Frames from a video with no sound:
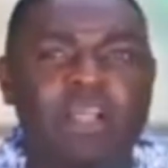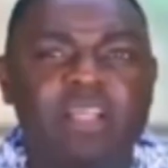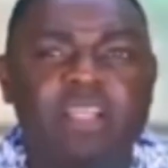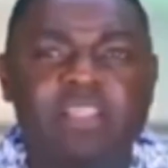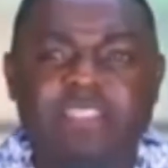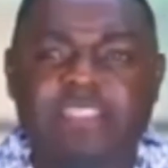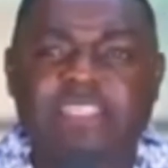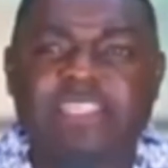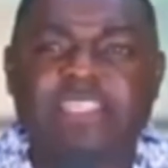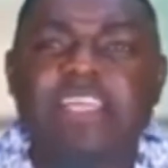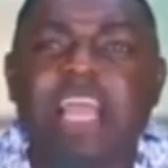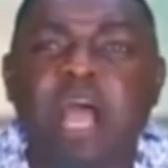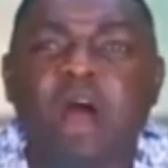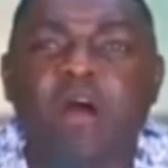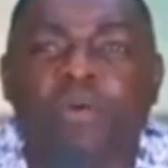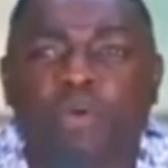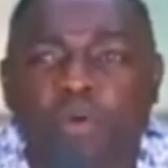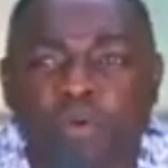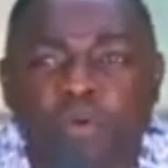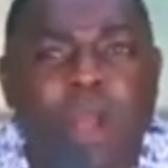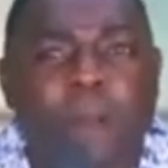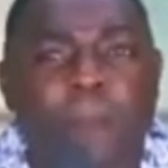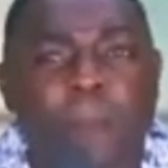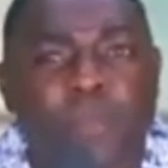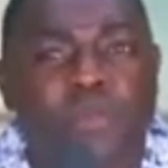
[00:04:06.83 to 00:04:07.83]
Sika no
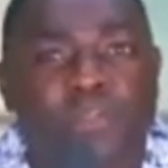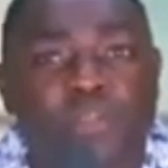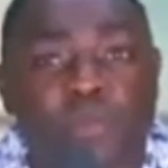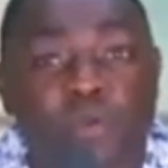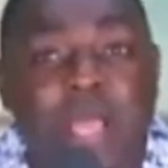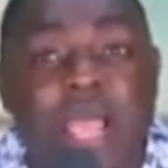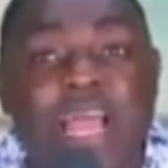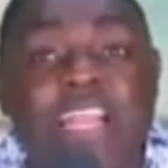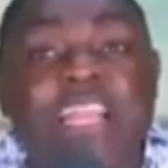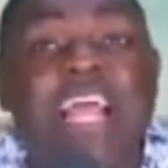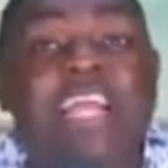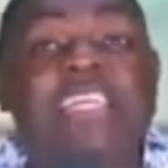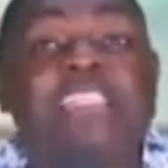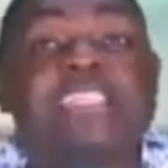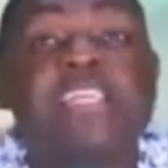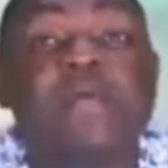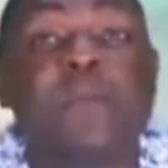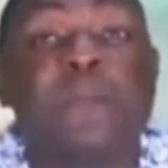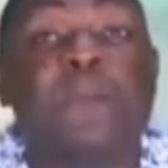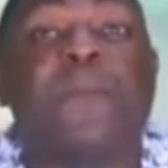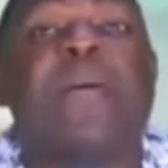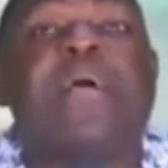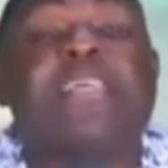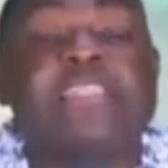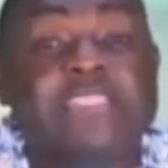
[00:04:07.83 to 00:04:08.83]
kramposo edia
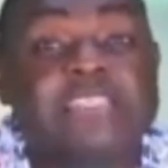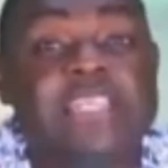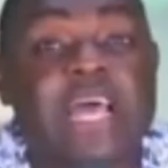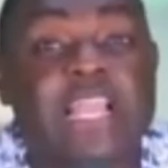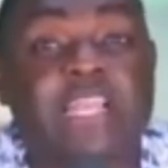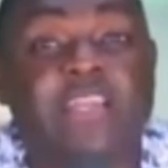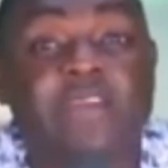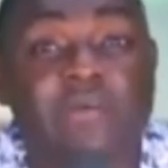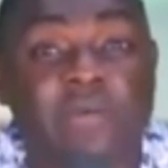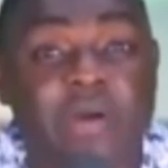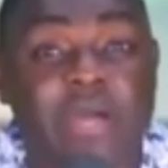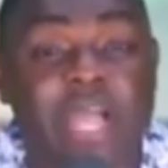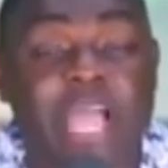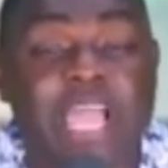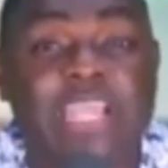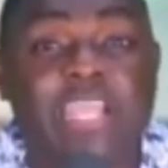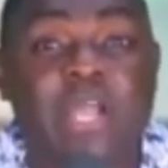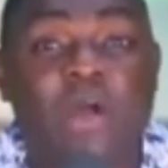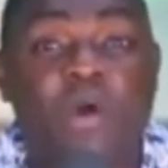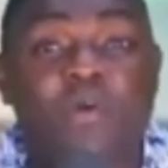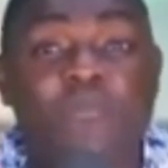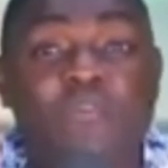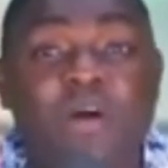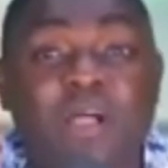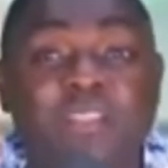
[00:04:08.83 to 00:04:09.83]
shem personally no eye
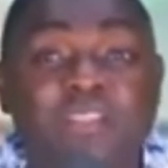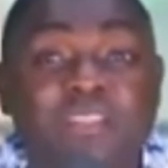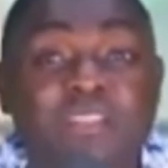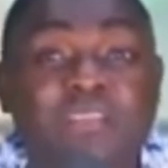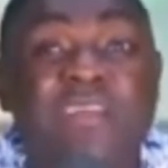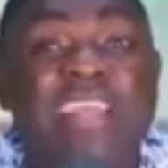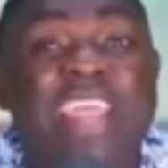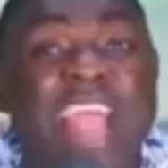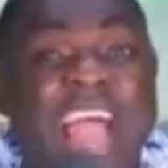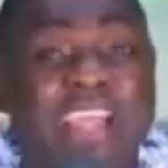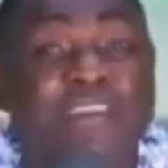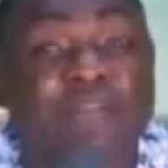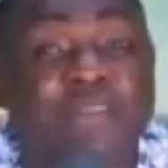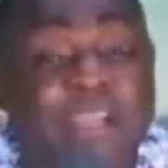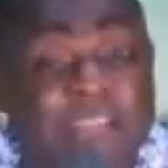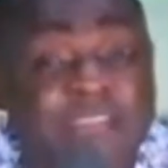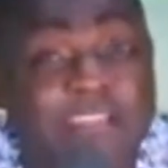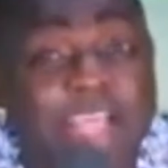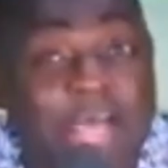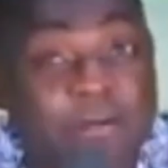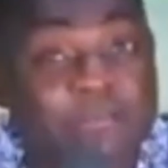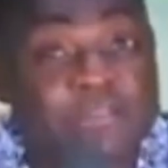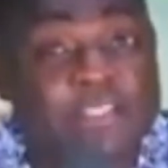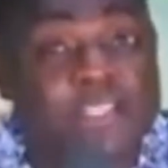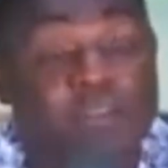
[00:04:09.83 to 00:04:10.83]
over
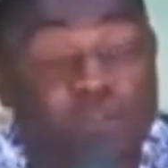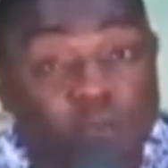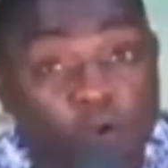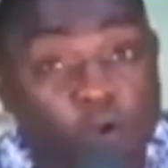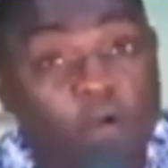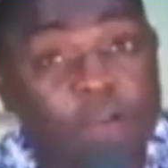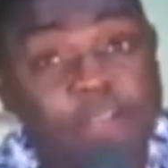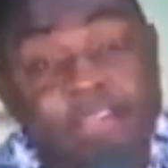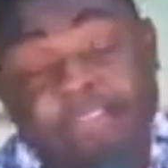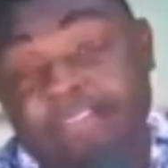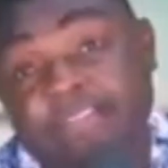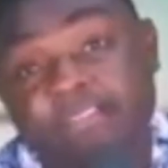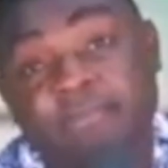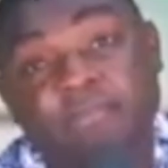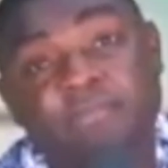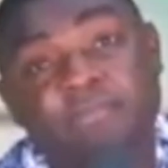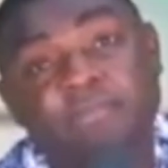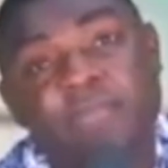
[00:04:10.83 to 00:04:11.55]
$300,000.